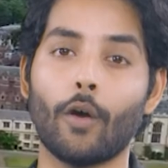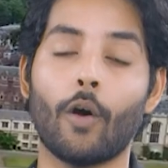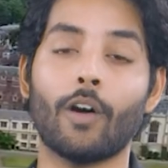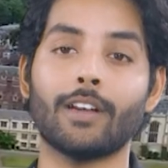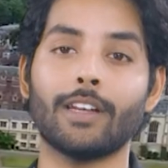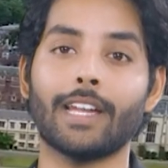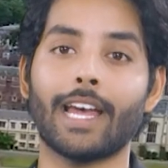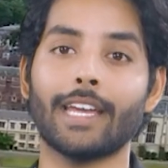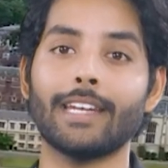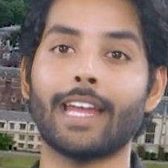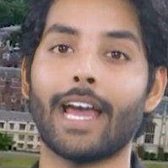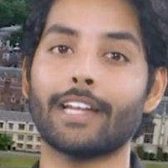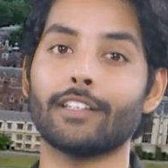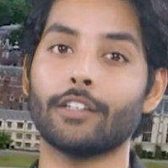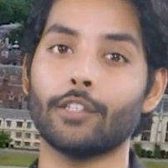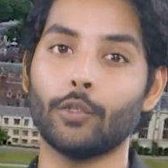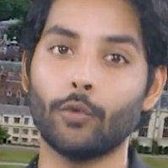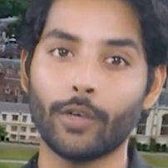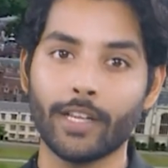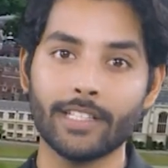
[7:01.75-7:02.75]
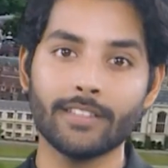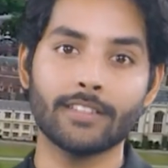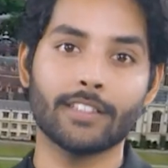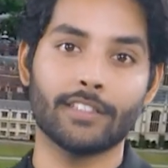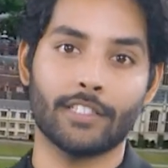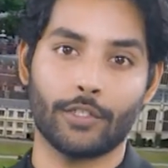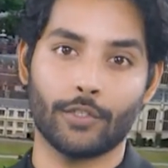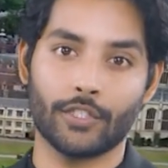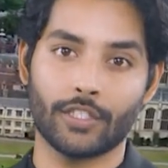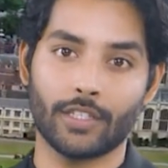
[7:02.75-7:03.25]
online at a UK
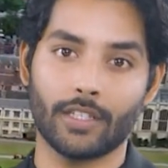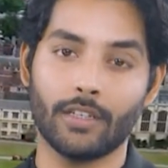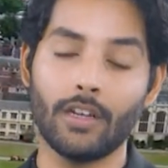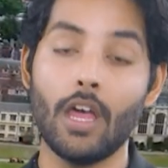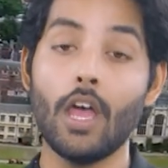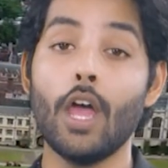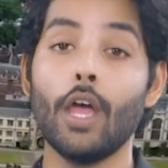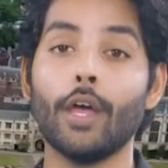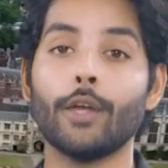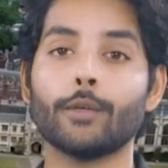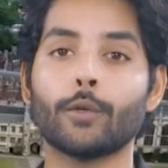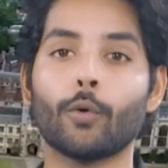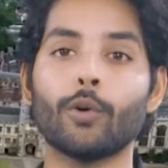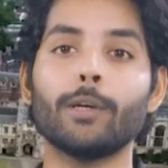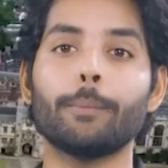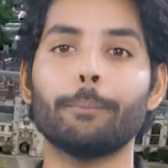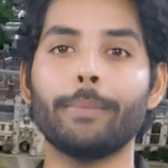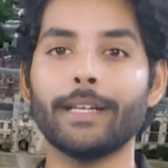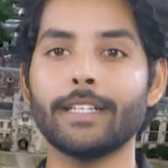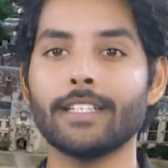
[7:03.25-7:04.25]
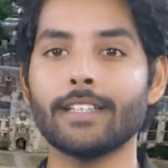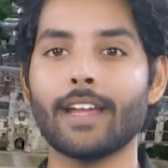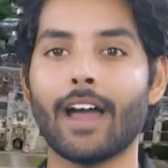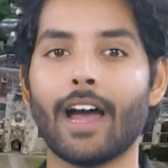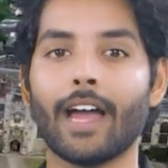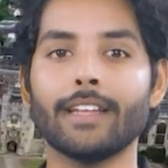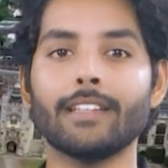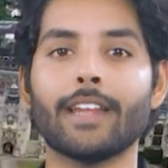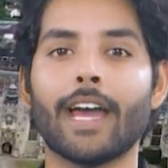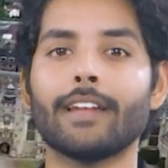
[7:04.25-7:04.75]
institution, told
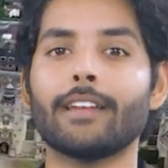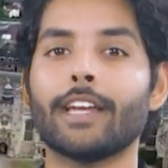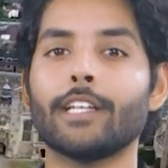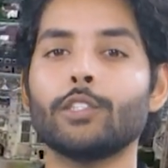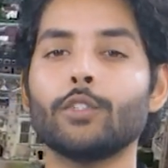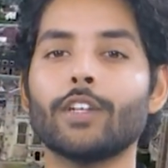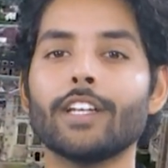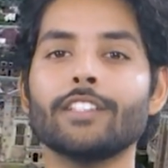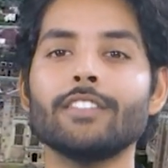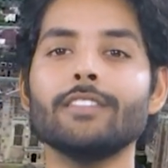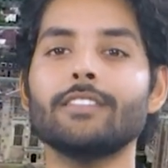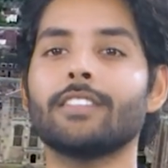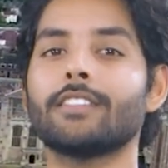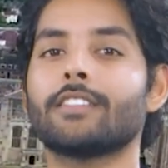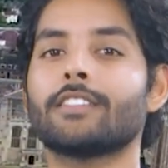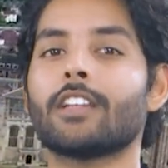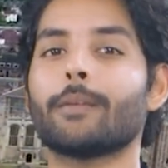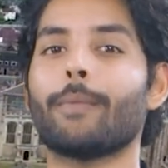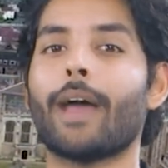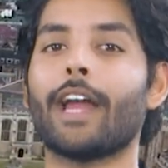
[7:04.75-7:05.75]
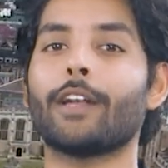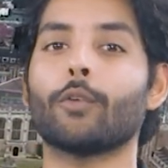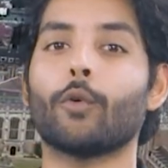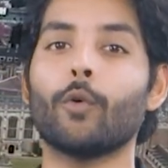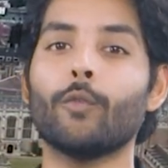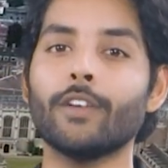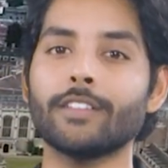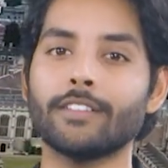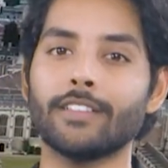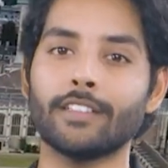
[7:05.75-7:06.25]
PTI that education system at
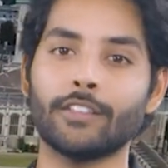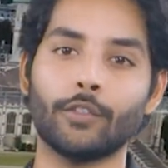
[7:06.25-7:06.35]
overseas